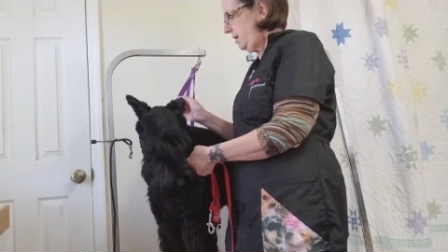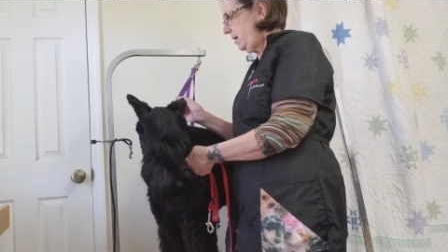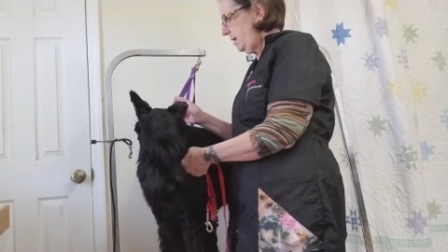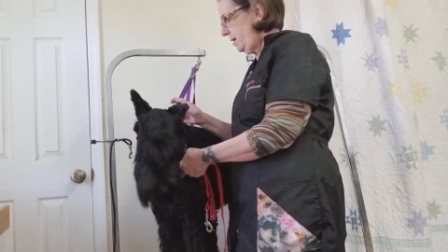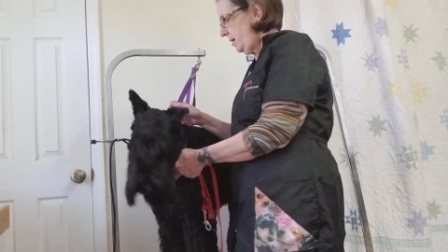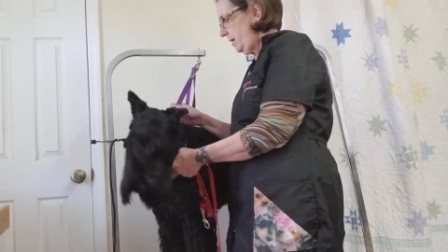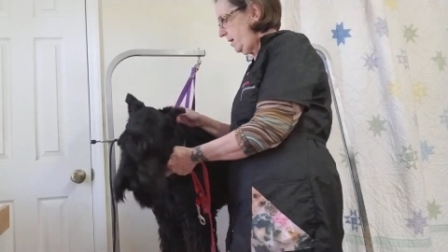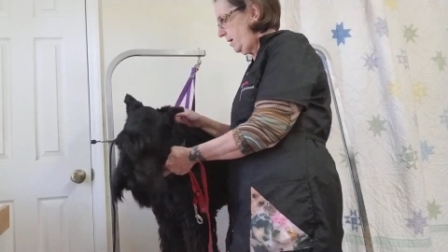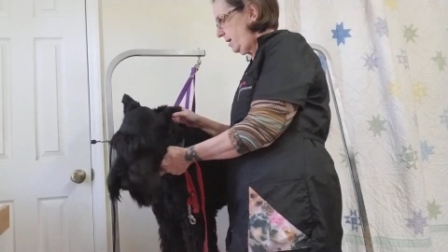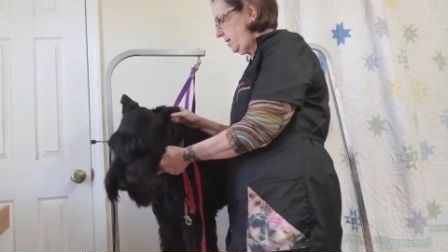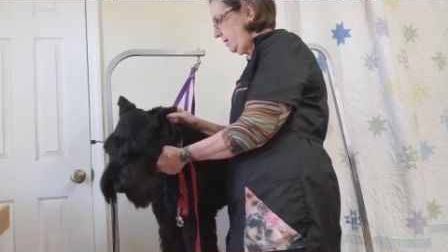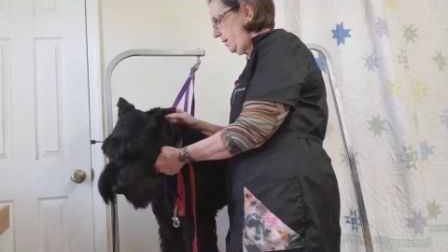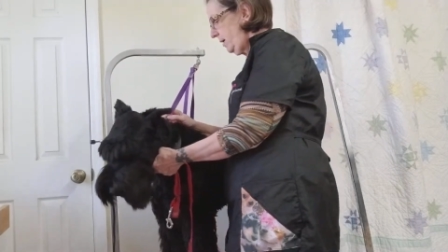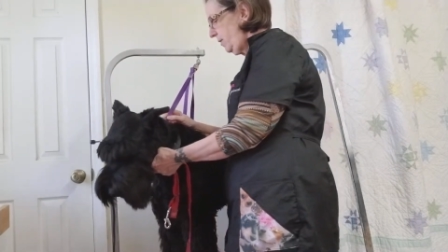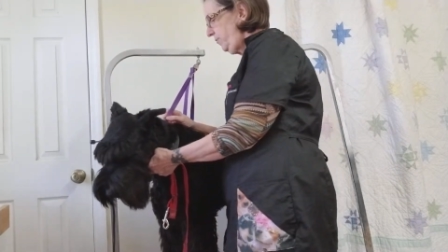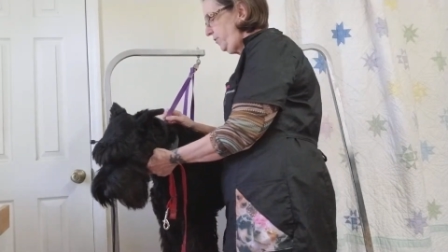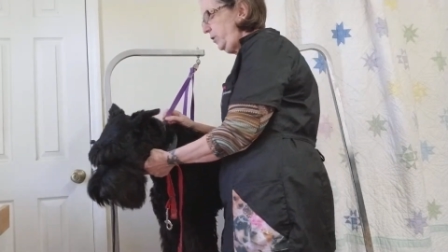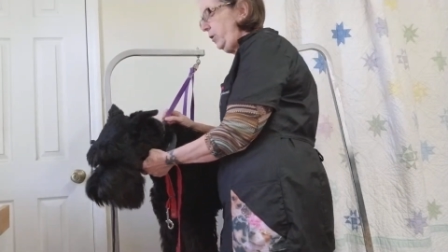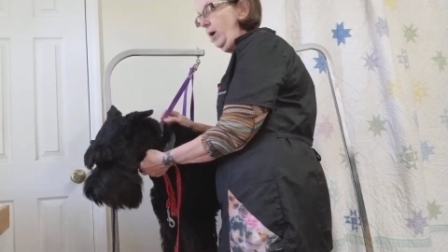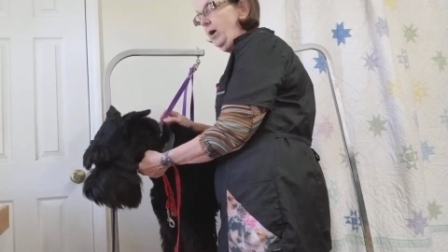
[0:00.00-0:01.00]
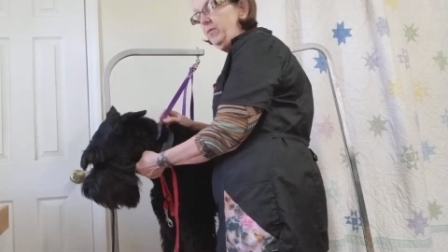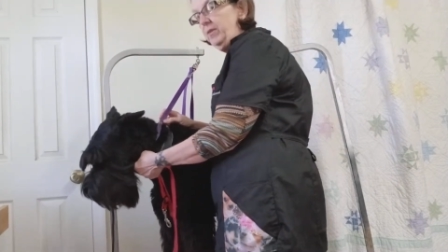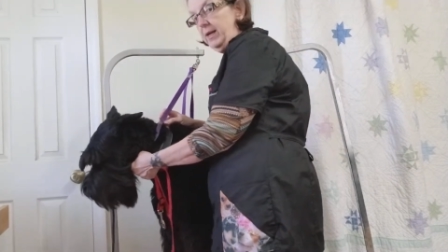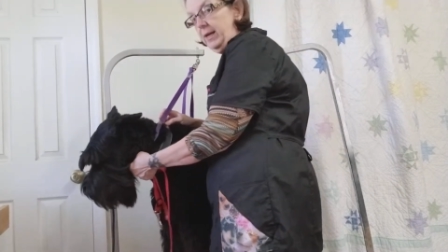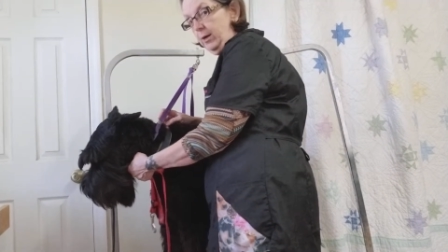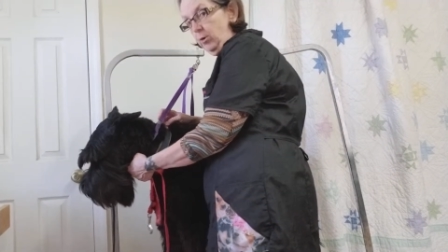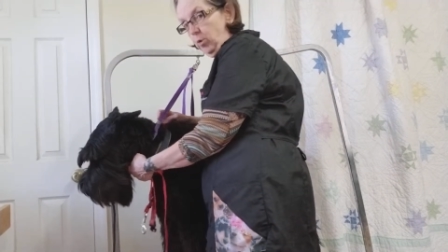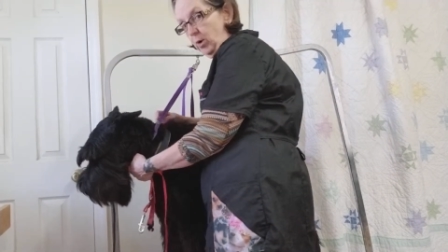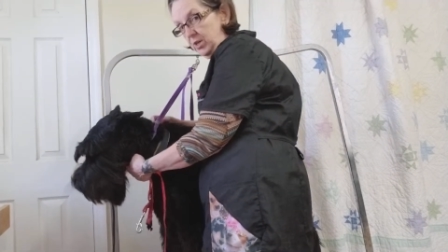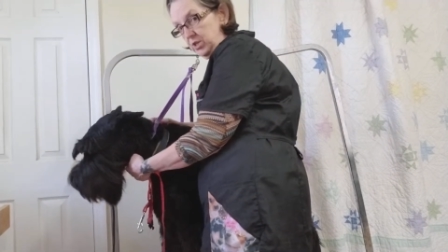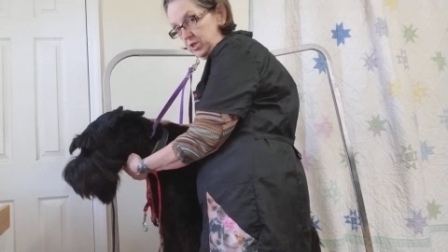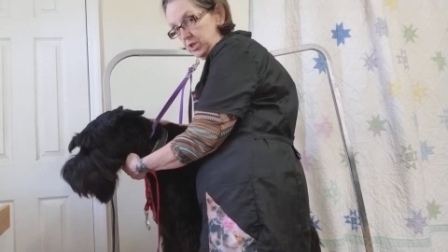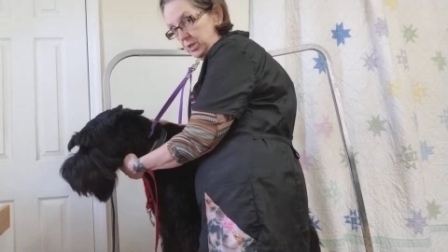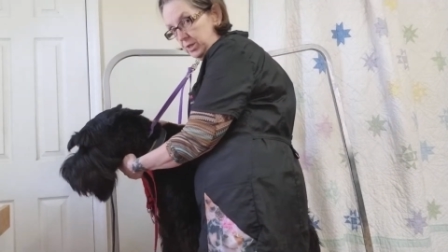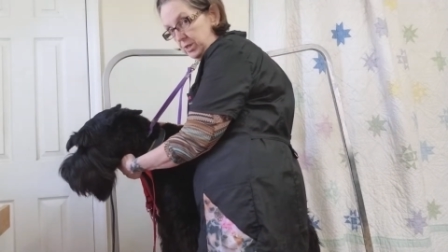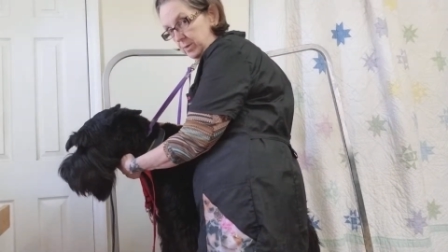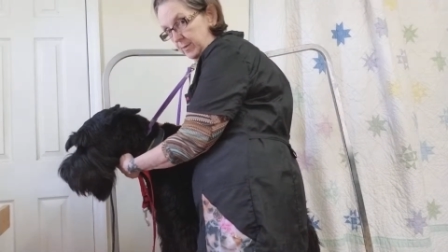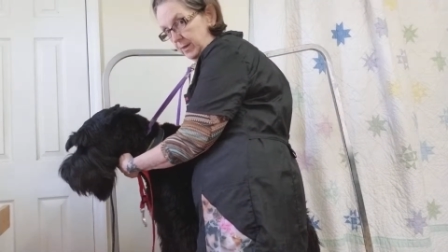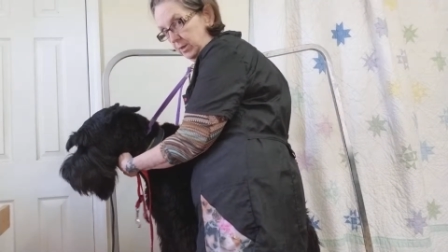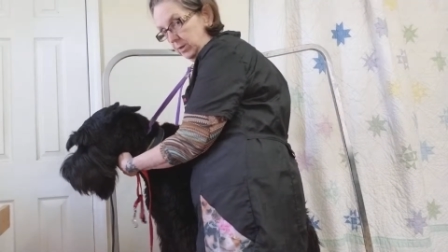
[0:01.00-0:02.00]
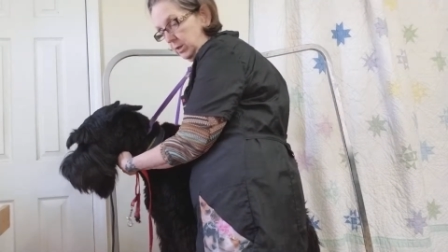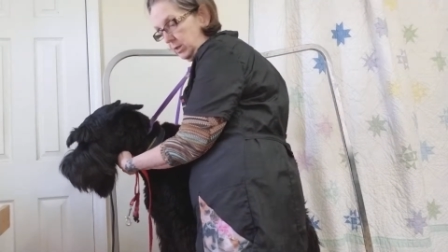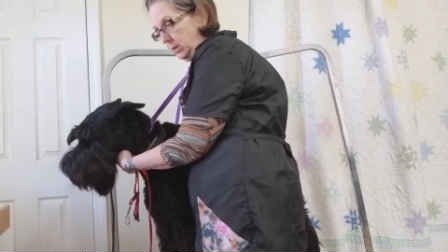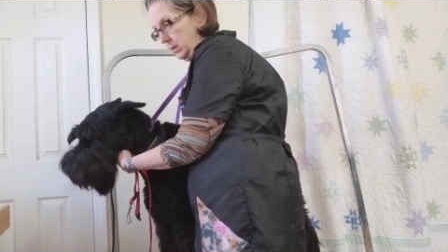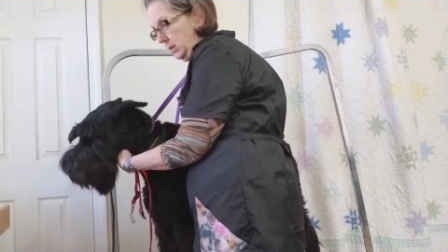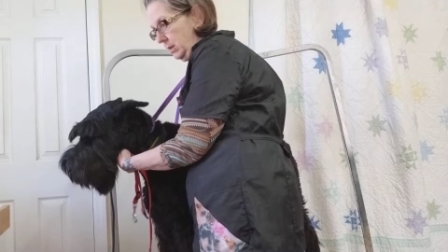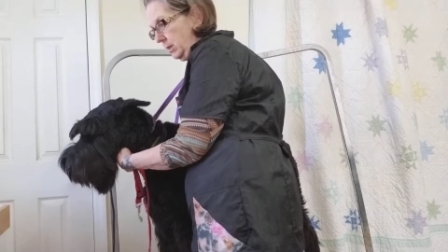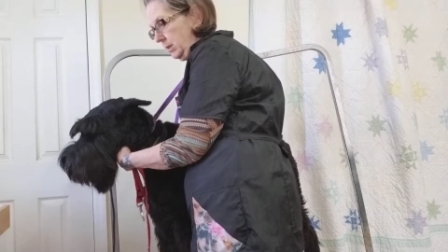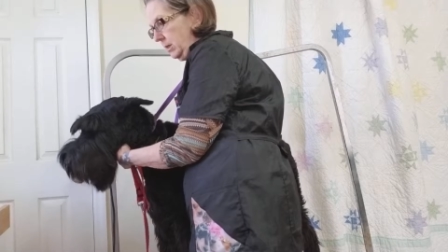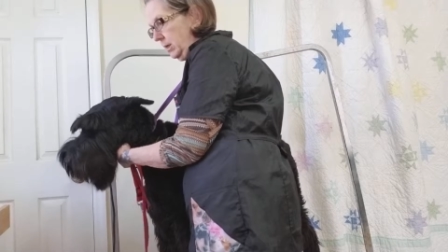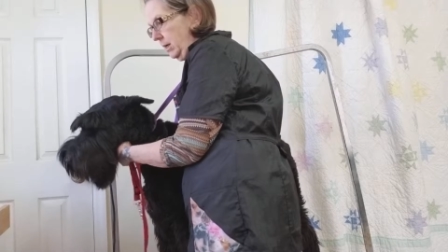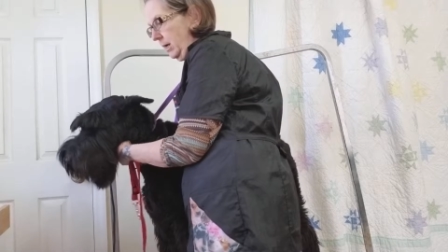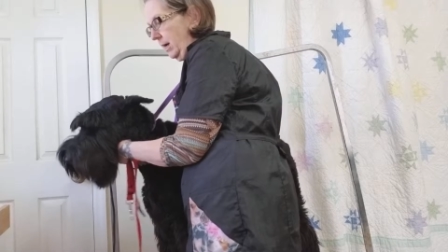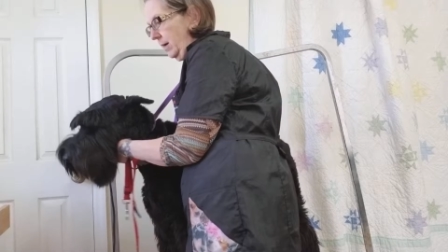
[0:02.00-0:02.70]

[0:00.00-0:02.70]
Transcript: And if you have any questions about the dog,